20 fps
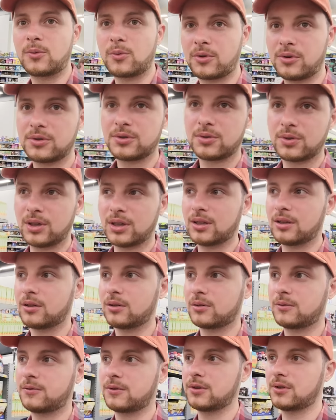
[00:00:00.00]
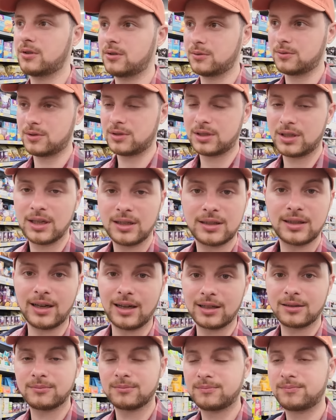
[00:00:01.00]
we're also going to look for those Kit
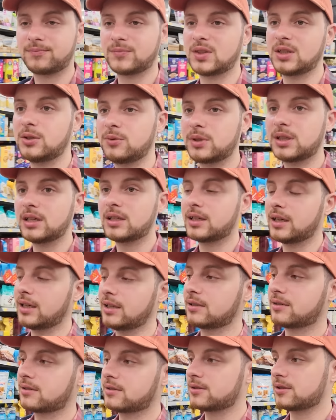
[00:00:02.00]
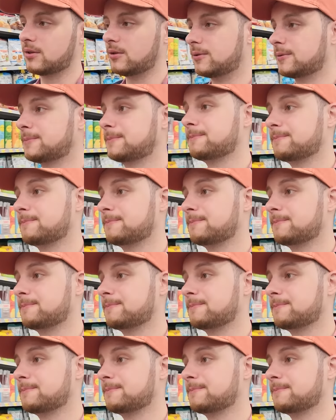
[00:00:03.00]
Kat, the new Kit Kats. So